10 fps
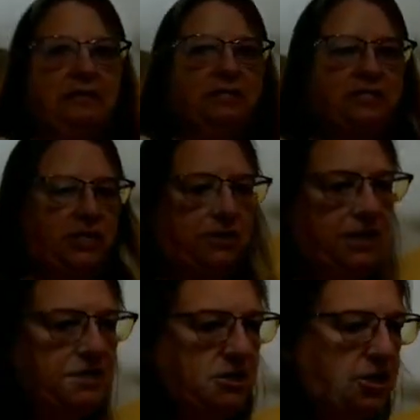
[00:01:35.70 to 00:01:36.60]
so
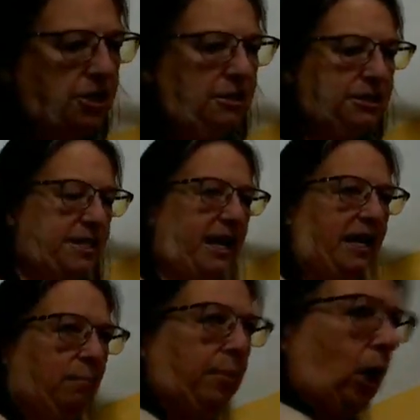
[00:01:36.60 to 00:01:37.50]
these are shirts that I
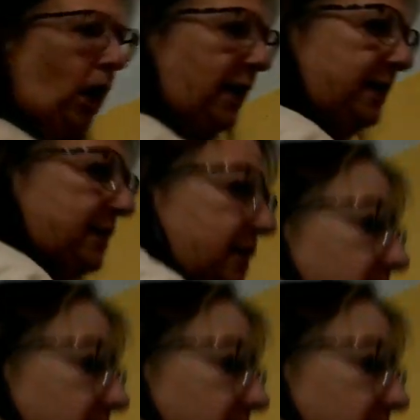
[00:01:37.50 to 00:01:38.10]
had bought